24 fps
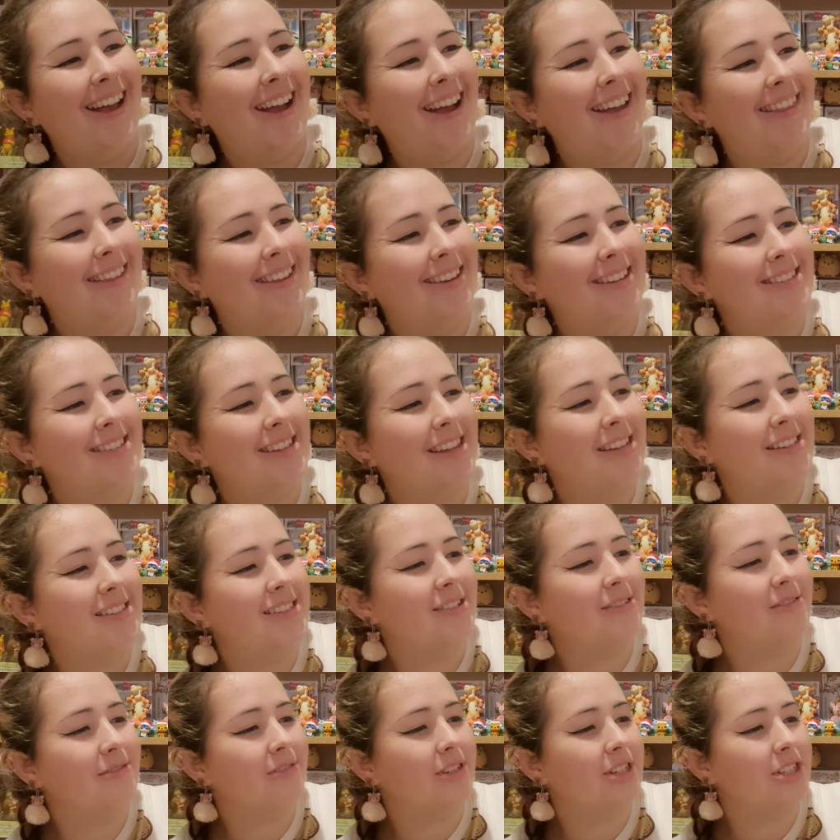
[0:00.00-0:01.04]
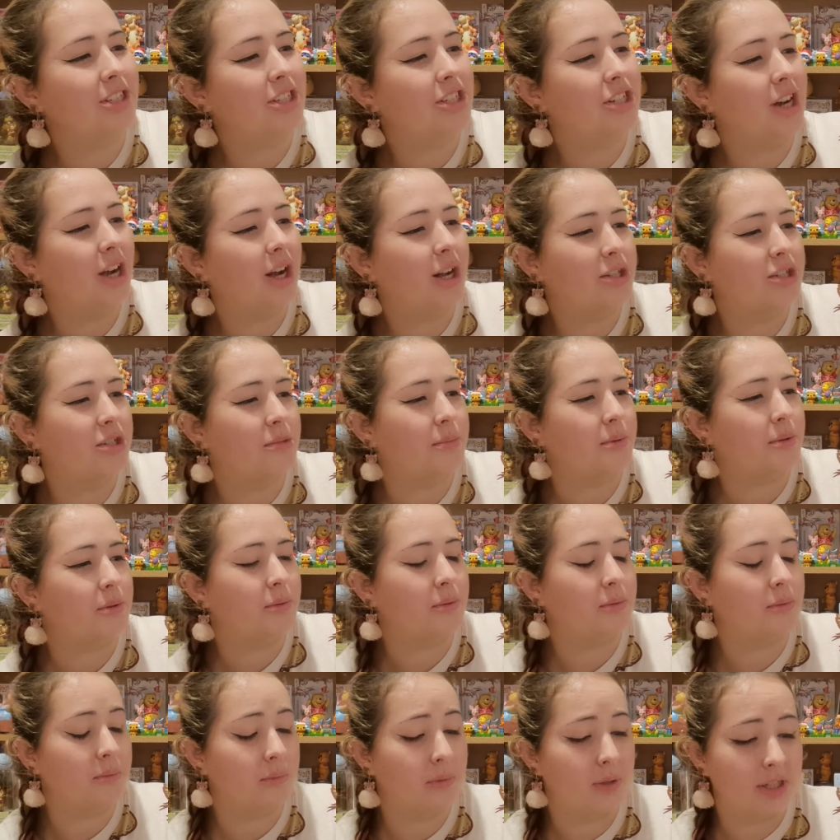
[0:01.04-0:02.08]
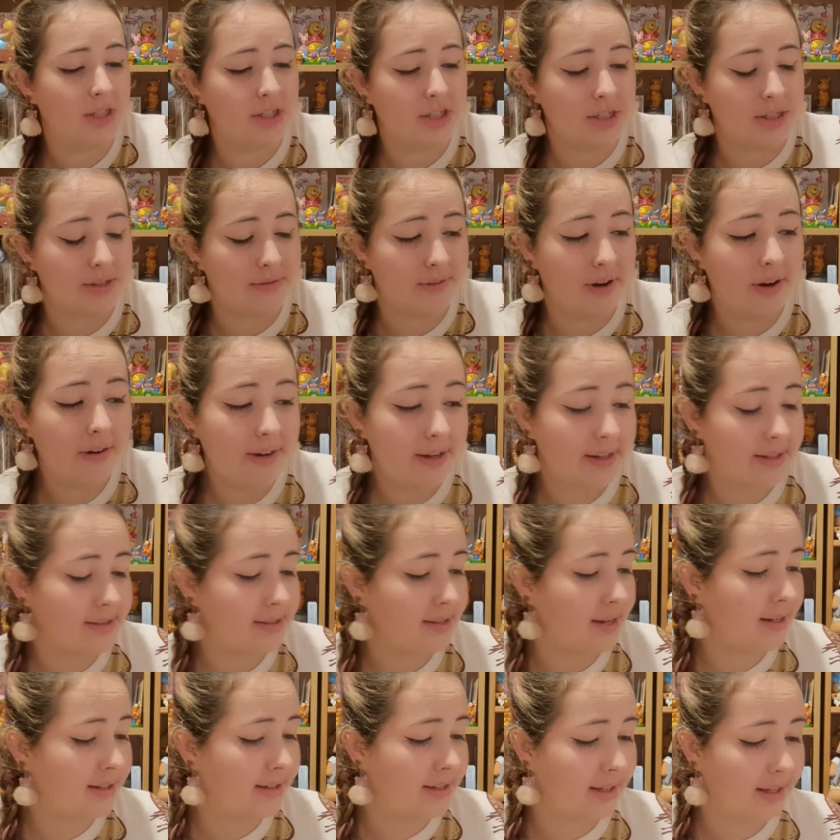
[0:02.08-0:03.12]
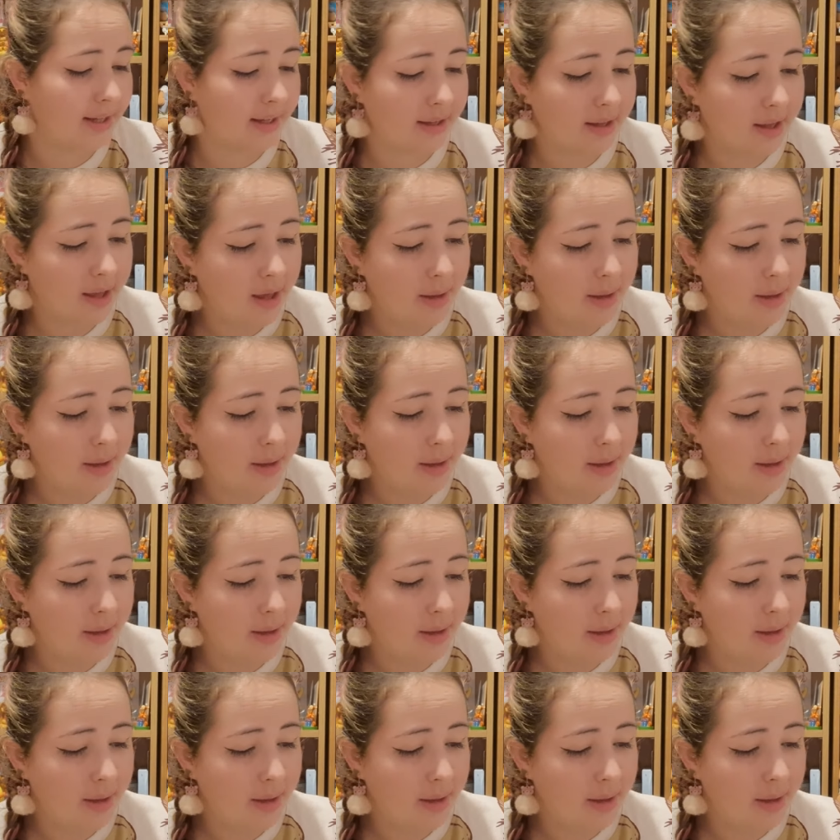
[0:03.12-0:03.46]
And then it says rechargeable, which is very exciting